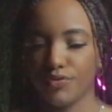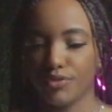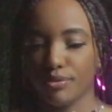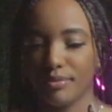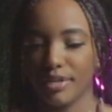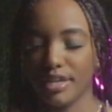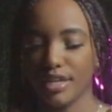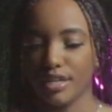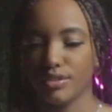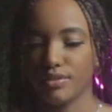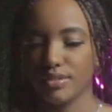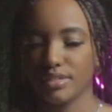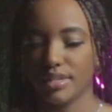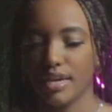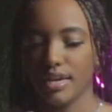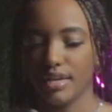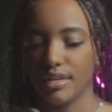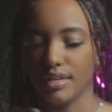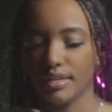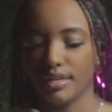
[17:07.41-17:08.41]
For me, I use
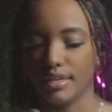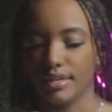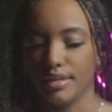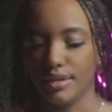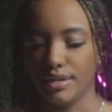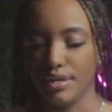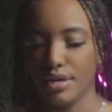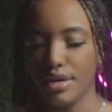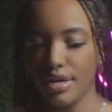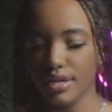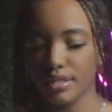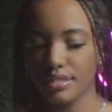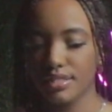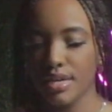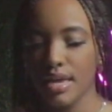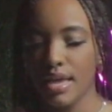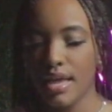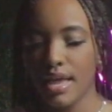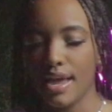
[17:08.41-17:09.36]
Canon Connect,